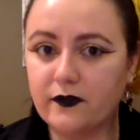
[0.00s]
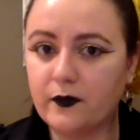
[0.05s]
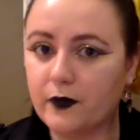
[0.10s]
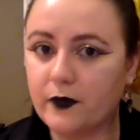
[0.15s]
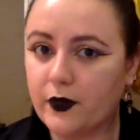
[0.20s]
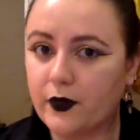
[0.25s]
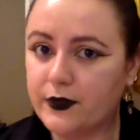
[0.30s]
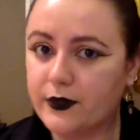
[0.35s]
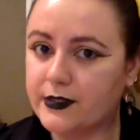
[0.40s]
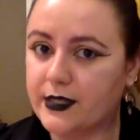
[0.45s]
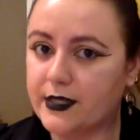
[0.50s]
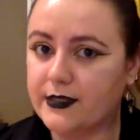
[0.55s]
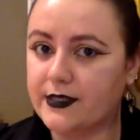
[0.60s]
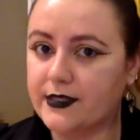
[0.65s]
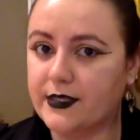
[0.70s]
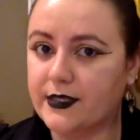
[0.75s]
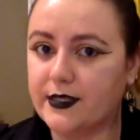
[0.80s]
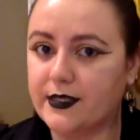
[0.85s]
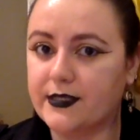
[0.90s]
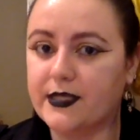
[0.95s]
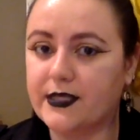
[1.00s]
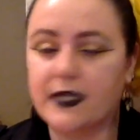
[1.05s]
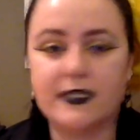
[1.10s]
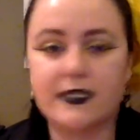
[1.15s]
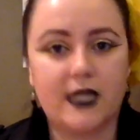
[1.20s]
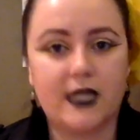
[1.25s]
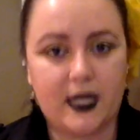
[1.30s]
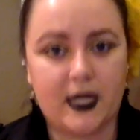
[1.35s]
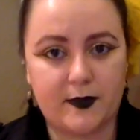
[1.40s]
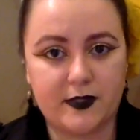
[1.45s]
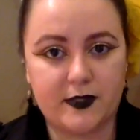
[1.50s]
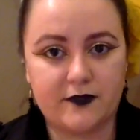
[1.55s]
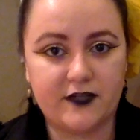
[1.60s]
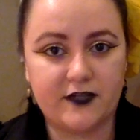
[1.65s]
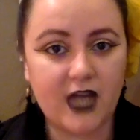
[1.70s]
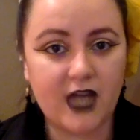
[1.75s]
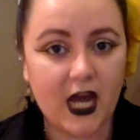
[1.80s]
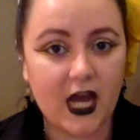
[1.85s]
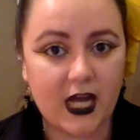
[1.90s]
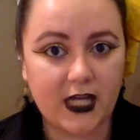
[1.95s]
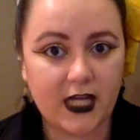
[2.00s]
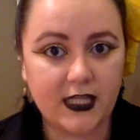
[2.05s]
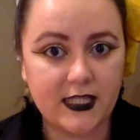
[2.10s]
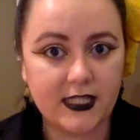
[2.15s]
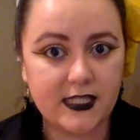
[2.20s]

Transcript: processes and types of dyes.